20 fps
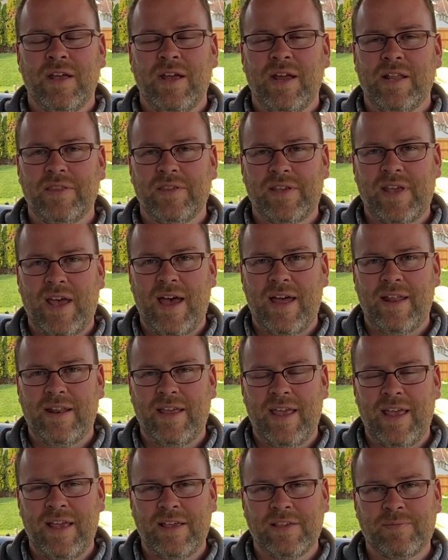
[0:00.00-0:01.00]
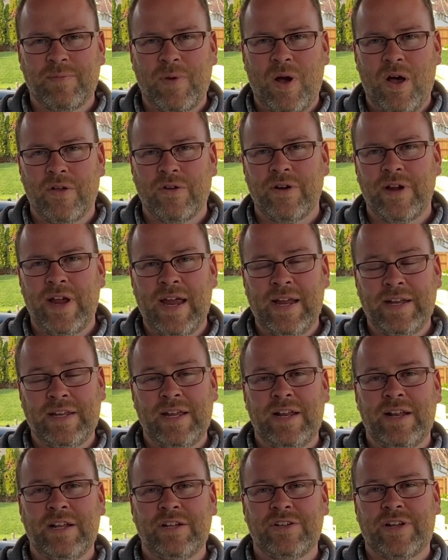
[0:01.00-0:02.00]
It's got a smaller
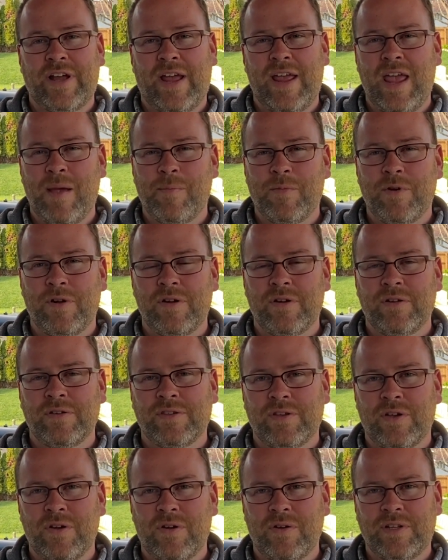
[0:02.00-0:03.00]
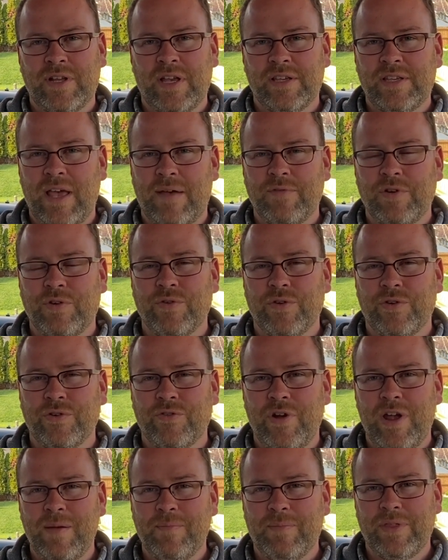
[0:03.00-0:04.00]
18-inch diameter, so it does have a grill
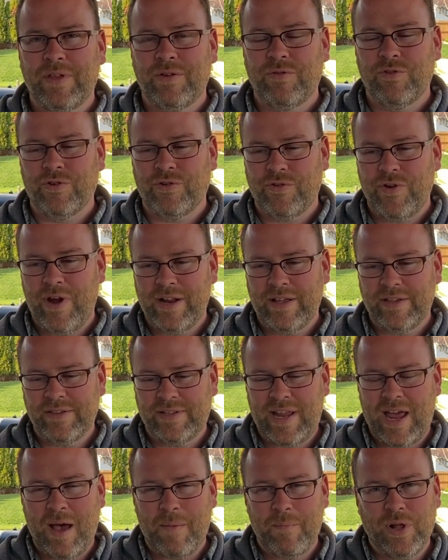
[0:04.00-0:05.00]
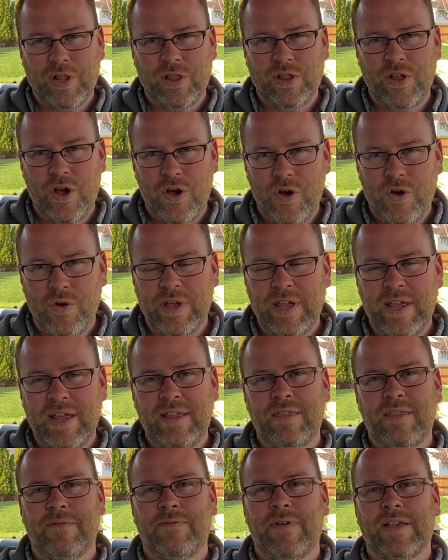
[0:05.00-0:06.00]
grate, but the grill grate is down below
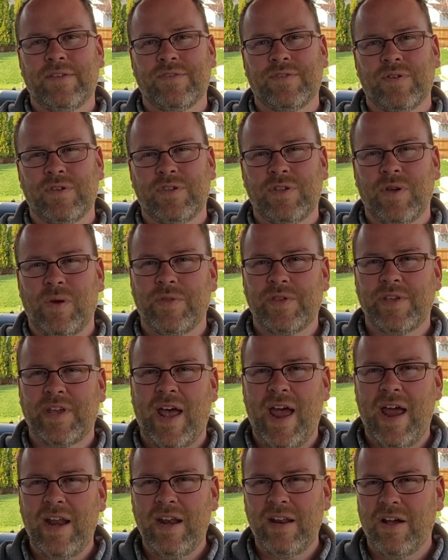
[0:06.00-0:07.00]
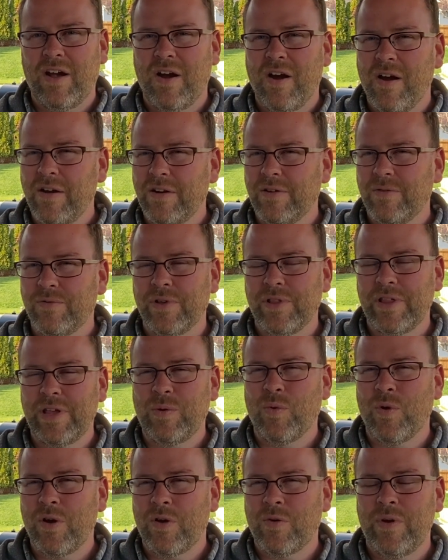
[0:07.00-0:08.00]
in the vessel, so it's kind of hard to really
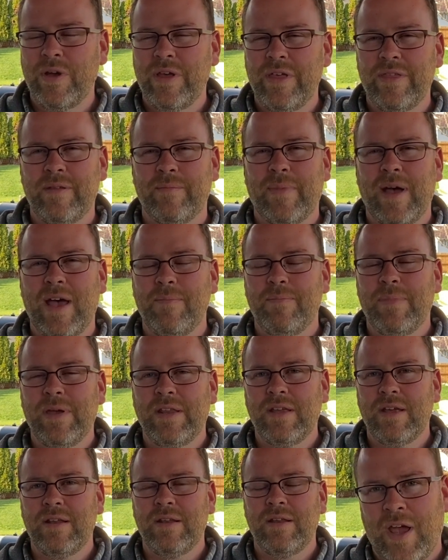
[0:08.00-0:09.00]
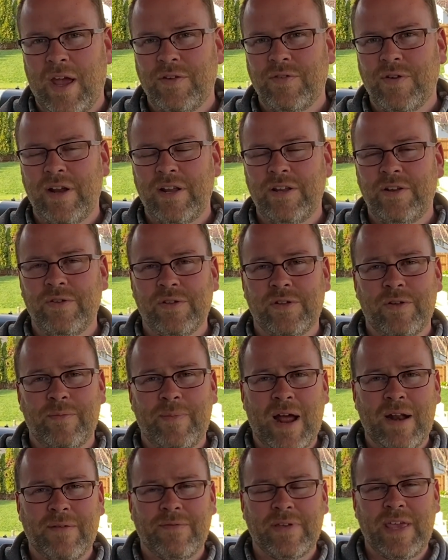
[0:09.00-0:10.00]
work with, in my opinion. I try to do little
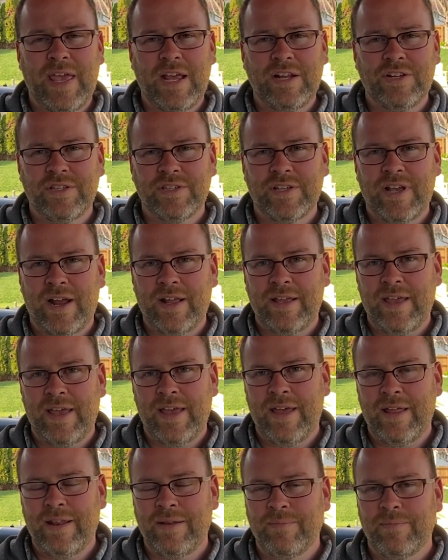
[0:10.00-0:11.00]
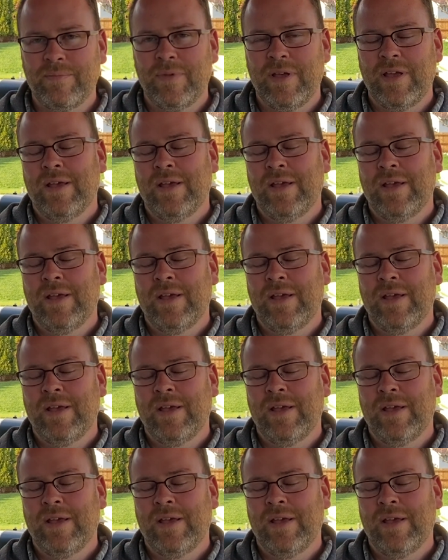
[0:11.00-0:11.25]
modifications on it, and